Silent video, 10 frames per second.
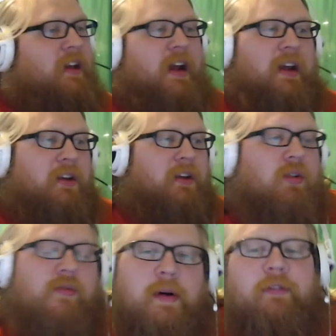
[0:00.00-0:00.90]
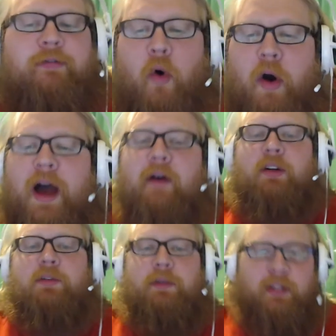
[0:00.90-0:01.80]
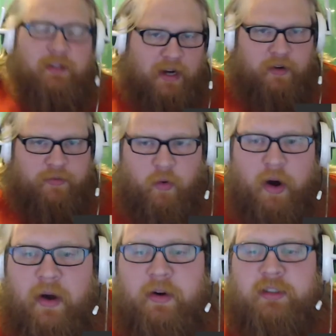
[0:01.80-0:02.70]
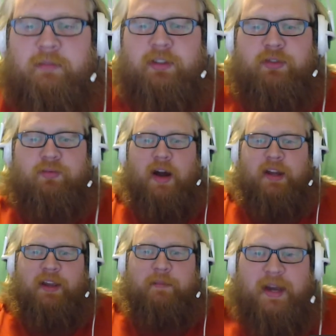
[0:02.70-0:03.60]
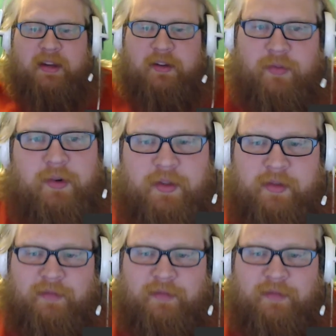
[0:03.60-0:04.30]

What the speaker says: and I could do it for about 4 hours. But the entire 4 hours, I'm just rocking back and forth.